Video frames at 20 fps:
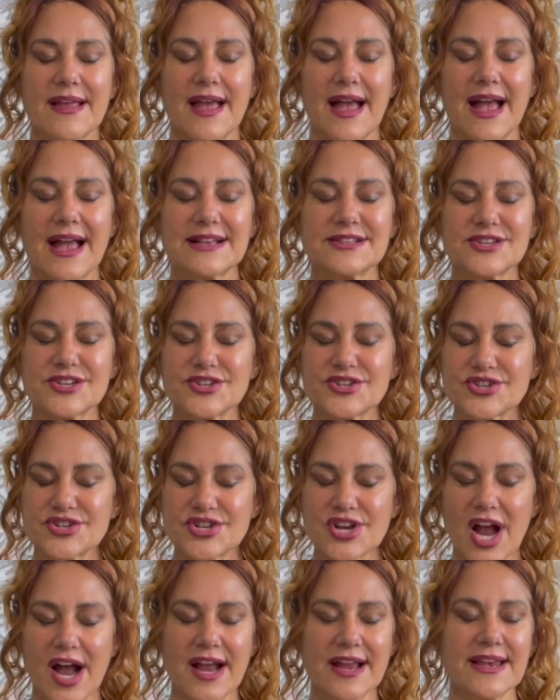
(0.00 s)
and just
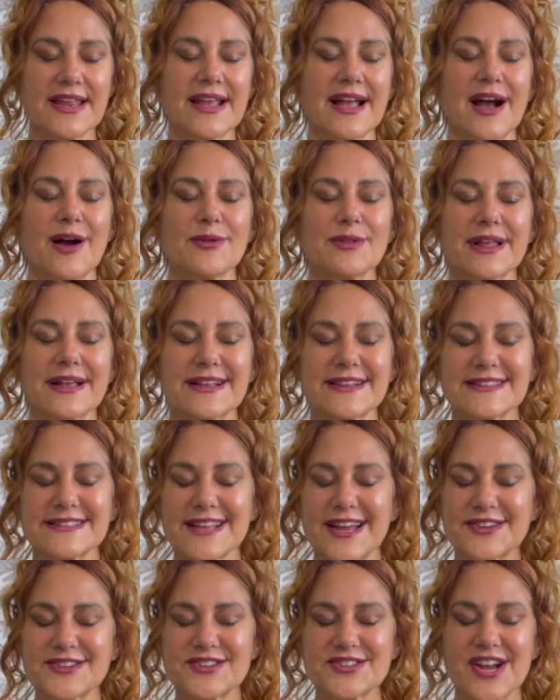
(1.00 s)
shining out like a
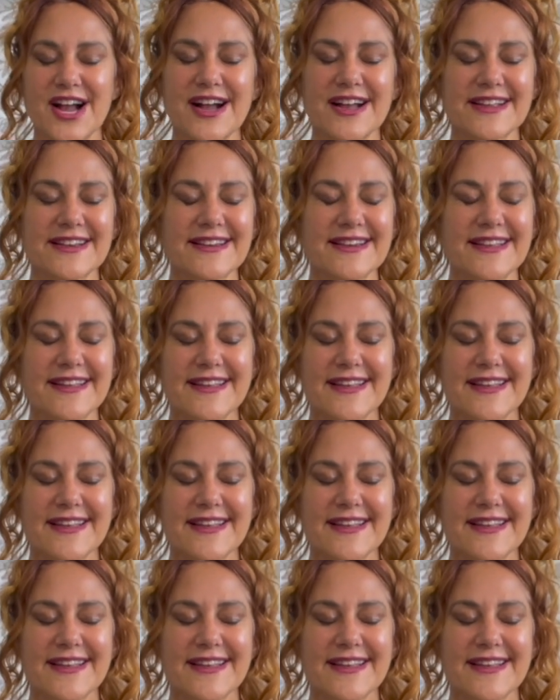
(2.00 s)
sunshine.